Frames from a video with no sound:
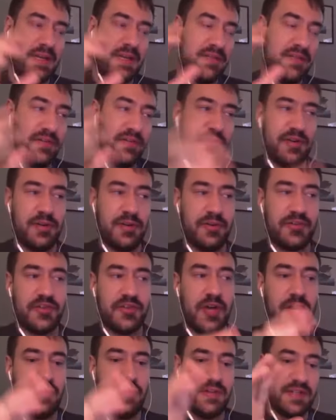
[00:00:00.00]
even if we don't
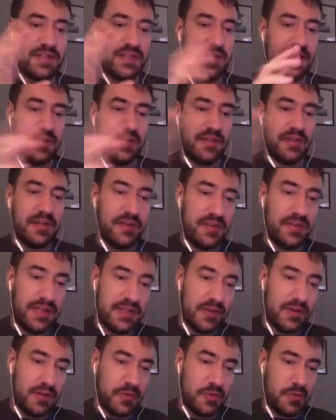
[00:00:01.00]
solve it it's likely to
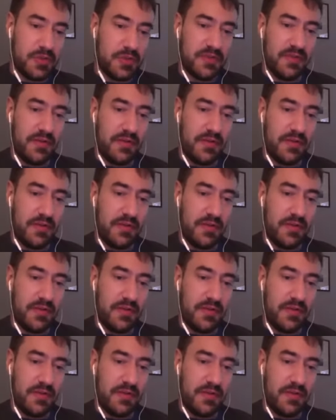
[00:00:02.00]
lead to all sorts